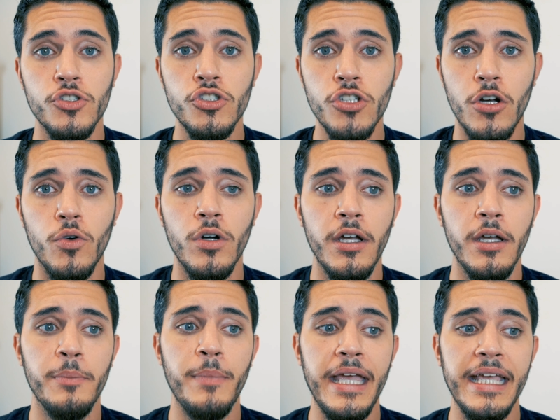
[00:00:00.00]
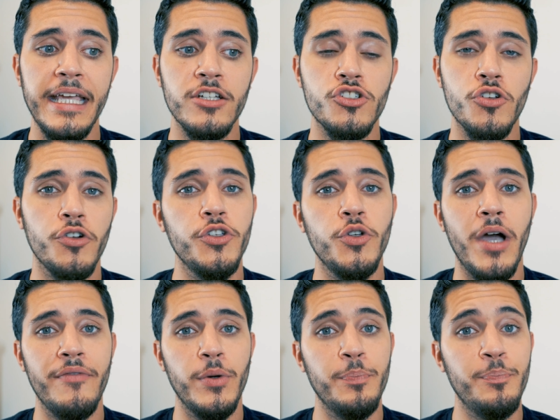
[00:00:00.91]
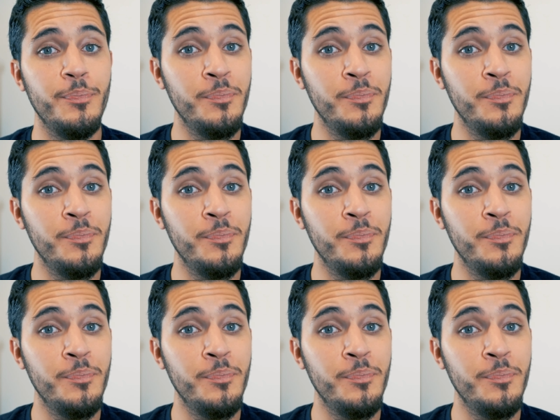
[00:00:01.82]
So making sure you have a